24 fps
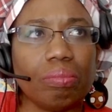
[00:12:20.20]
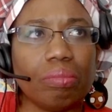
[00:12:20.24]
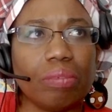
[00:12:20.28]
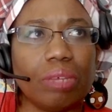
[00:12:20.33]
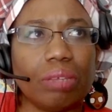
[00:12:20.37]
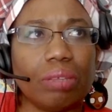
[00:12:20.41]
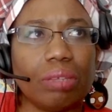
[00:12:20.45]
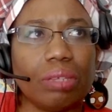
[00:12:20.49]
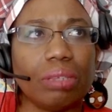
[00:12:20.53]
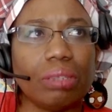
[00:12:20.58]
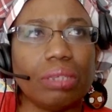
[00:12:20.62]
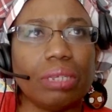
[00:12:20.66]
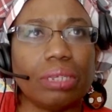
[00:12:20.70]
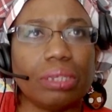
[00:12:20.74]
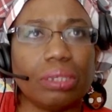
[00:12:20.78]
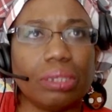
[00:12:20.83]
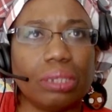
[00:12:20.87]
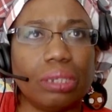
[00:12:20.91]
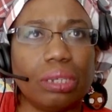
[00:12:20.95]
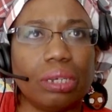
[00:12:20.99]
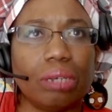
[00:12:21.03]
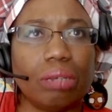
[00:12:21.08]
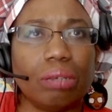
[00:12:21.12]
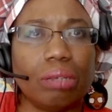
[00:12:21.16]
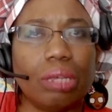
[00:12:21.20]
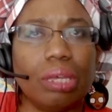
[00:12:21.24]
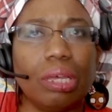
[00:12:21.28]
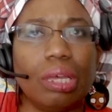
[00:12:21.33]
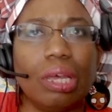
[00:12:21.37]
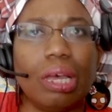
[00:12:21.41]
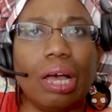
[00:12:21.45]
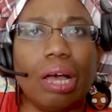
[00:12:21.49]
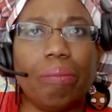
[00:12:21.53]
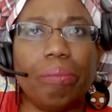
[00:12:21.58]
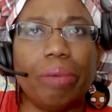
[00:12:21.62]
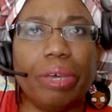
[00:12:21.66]
I think that's, yeah,
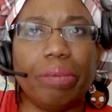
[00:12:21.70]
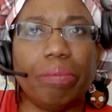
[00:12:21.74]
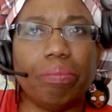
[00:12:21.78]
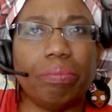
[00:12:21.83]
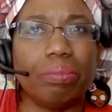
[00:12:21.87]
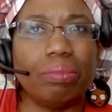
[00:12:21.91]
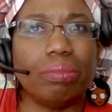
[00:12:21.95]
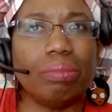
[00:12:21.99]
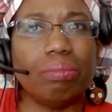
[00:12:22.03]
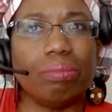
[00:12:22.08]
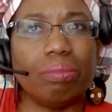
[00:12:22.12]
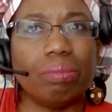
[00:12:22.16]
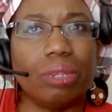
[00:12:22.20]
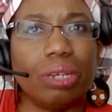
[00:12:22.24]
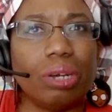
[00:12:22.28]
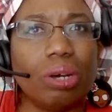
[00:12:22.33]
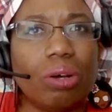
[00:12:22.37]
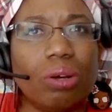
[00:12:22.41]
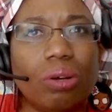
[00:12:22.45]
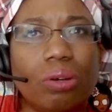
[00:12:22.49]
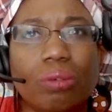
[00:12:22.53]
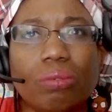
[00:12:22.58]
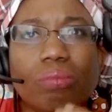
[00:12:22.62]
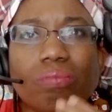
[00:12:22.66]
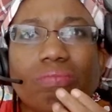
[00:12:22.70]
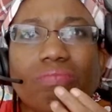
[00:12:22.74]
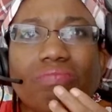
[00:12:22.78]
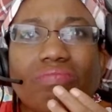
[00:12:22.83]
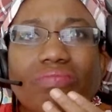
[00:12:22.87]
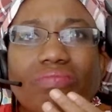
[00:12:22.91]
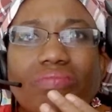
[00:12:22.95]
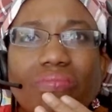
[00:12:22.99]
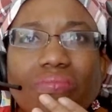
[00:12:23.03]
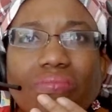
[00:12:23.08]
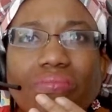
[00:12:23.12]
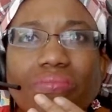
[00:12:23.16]
I made, no,
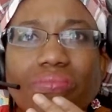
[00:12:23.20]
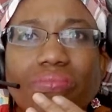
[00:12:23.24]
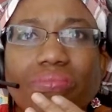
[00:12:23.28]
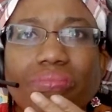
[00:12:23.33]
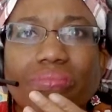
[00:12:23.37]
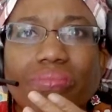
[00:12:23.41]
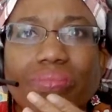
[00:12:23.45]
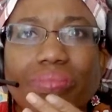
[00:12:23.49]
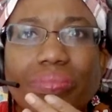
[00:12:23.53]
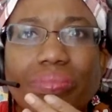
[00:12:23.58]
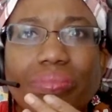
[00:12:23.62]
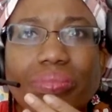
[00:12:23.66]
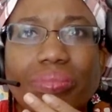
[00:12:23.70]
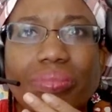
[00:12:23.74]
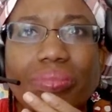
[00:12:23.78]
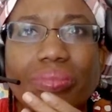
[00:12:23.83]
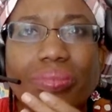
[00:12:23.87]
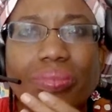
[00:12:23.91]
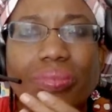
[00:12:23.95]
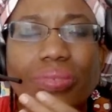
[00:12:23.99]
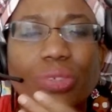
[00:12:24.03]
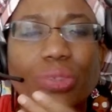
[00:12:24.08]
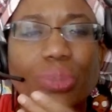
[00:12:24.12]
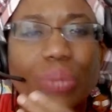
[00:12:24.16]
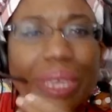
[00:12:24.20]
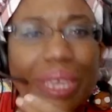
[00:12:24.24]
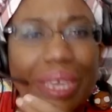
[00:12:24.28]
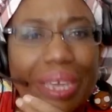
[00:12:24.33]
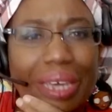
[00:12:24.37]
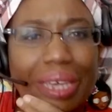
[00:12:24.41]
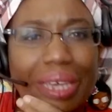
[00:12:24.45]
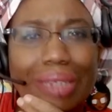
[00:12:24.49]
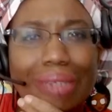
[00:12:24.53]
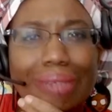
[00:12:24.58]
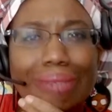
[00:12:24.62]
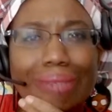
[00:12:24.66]
you
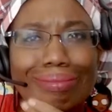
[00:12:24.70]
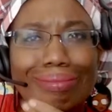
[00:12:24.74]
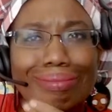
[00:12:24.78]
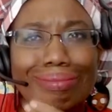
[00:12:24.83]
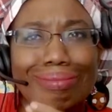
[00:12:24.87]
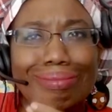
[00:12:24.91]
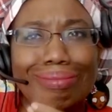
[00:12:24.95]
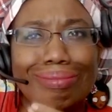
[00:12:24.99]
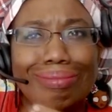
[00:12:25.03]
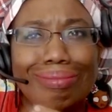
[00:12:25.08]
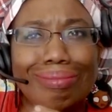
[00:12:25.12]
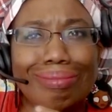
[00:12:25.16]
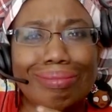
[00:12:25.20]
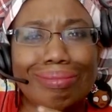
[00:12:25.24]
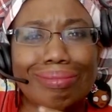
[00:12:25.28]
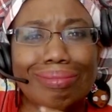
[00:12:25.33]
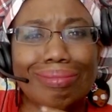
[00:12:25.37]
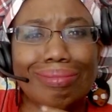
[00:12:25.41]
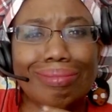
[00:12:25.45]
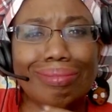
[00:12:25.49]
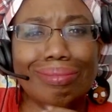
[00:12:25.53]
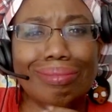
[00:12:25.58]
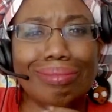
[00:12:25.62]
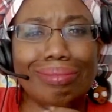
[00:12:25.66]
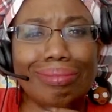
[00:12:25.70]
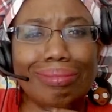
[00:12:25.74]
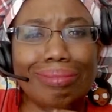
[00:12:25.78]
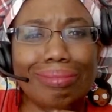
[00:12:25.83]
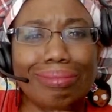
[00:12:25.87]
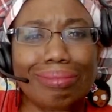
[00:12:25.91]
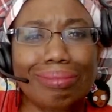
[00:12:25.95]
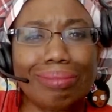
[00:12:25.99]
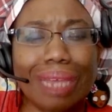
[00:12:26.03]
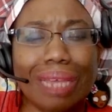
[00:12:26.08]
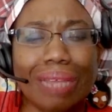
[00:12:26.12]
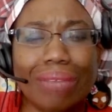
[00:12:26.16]
can.
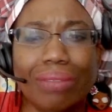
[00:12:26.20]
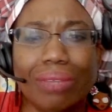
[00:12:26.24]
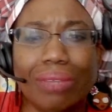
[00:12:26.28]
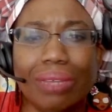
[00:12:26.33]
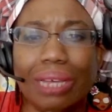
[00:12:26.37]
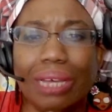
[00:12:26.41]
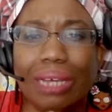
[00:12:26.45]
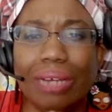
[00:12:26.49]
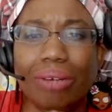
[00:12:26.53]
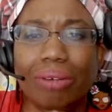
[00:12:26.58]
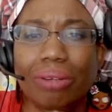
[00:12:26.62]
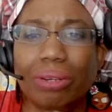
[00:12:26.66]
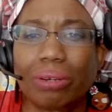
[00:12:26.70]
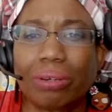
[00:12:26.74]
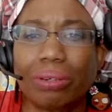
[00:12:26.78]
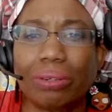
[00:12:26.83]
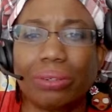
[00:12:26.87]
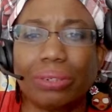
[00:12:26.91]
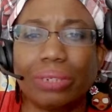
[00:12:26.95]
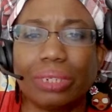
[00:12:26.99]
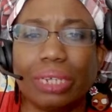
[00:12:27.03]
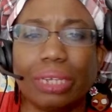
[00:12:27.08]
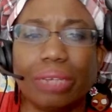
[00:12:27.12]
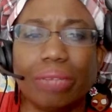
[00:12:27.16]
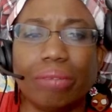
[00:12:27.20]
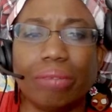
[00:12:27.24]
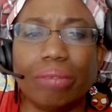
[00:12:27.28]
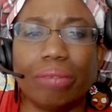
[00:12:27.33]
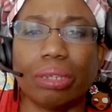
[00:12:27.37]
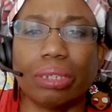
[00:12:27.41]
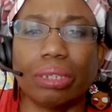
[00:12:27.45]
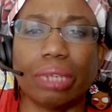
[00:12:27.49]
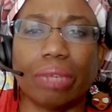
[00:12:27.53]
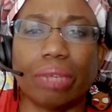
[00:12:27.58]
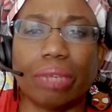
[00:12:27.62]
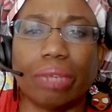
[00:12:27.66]
I think, I don't understand
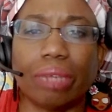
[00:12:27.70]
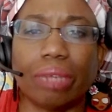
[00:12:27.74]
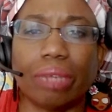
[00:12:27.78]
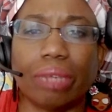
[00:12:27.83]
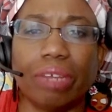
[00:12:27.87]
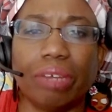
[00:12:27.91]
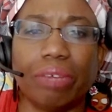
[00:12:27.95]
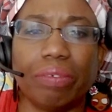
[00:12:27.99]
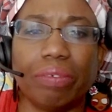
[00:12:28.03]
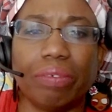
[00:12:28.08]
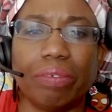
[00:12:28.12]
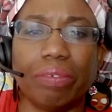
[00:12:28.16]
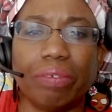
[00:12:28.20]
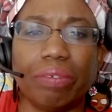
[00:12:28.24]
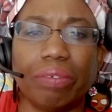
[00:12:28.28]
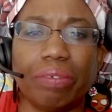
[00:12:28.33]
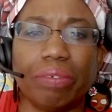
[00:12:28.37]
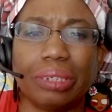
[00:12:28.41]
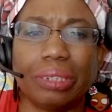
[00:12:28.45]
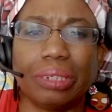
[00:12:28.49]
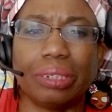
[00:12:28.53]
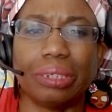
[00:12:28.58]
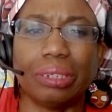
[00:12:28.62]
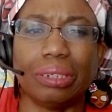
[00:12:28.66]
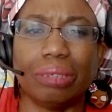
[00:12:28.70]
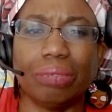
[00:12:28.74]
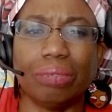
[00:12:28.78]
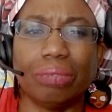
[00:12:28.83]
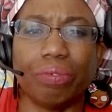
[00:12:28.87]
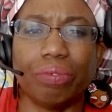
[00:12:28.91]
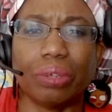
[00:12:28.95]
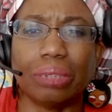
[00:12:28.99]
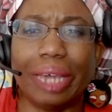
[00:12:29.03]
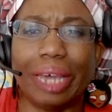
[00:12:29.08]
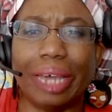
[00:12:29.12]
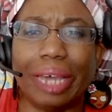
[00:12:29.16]
because I've never seen where frosting
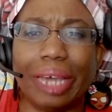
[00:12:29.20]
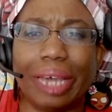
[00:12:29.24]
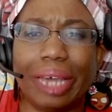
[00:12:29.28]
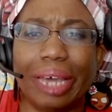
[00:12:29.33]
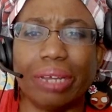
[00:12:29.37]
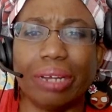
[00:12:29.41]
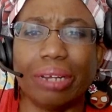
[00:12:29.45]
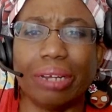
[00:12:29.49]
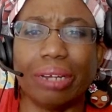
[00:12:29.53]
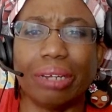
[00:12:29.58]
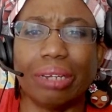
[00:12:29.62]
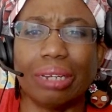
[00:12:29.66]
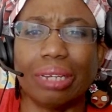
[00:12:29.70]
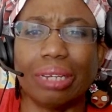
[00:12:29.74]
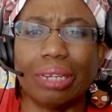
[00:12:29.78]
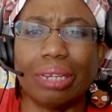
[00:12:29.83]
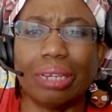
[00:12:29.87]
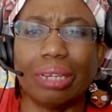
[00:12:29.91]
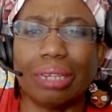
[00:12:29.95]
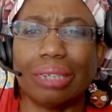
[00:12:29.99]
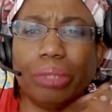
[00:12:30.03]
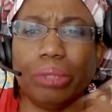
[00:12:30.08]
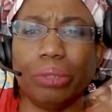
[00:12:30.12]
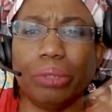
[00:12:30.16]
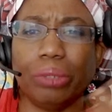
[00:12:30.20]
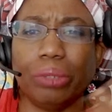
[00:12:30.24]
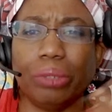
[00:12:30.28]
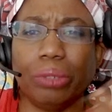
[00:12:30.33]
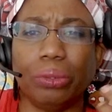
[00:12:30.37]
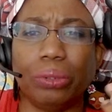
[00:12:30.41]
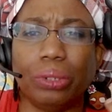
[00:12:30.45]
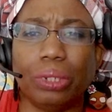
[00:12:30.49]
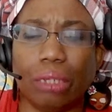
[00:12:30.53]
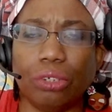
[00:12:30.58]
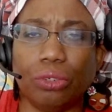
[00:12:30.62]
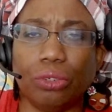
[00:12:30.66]
would have that unless, I mean, usually
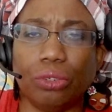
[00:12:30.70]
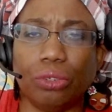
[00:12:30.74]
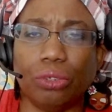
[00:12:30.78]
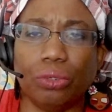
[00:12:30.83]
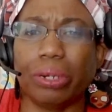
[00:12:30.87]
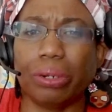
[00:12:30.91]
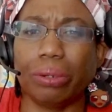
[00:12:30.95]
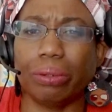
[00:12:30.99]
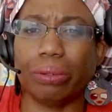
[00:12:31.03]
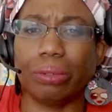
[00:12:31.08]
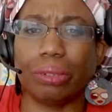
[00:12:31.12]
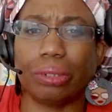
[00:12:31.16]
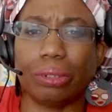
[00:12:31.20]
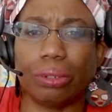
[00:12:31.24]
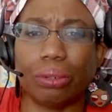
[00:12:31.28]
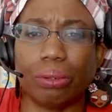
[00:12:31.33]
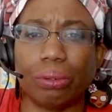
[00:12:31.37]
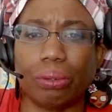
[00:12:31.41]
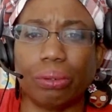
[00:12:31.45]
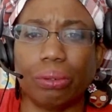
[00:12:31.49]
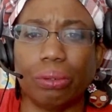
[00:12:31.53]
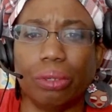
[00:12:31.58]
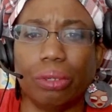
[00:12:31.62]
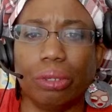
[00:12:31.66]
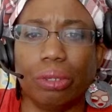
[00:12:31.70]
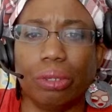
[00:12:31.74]
I use butter, so,